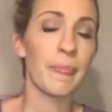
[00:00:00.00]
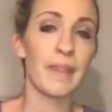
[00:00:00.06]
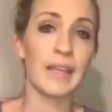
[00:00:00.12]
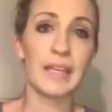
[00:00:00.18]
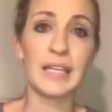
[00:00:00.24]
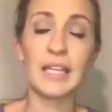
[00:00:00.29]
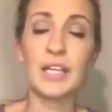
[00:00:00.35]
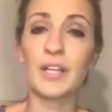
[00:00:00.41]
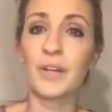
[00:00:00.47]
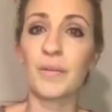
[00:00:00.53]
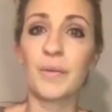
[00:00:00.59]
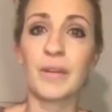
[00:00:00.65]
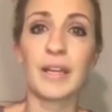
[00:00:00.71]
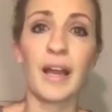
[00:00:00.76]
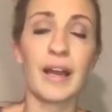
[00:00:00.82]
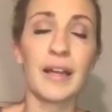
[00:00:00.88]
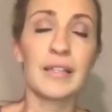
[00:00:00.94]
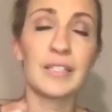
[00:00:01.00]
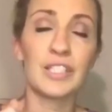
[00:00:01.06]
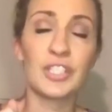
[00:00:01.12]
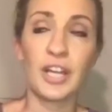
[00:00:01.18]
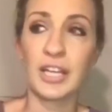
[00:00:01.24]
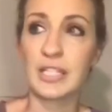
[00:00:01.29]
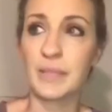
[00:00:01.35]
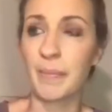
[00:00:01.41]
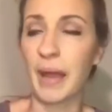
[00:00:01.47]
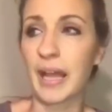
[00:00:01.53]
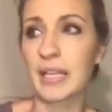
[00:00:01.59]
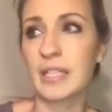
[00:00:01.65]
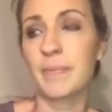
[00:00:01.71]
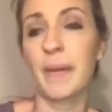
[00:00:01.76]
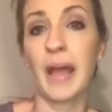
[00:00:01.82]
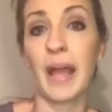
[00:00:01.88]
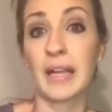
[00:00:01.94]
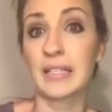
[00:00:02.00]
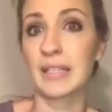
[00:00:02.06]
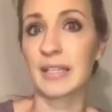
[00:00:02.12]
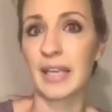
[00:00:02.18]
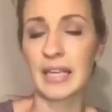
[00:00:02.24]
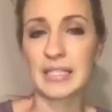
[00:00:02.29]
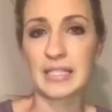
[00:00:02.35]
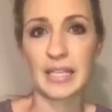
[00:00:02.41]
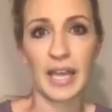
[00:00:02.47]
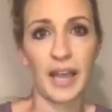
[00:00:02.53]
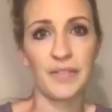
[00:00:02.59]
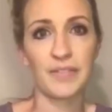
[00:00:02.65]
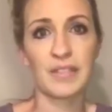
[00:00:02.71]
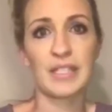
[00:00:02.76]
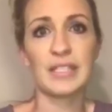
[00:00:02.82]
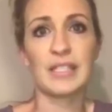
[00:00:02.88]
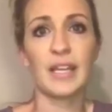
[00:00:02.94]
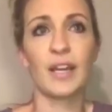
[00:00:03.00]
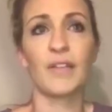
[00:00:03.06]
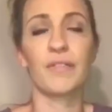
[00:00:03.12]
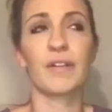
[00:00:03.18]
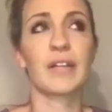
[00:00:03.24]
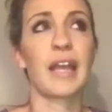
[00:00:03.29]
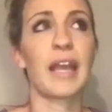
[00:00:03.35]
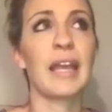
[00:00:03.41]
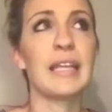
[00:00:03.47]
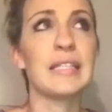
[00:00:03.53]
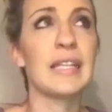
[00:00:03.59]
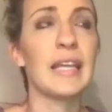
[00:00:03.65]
And here we got Chad's bags packed in case they have to stay overnight.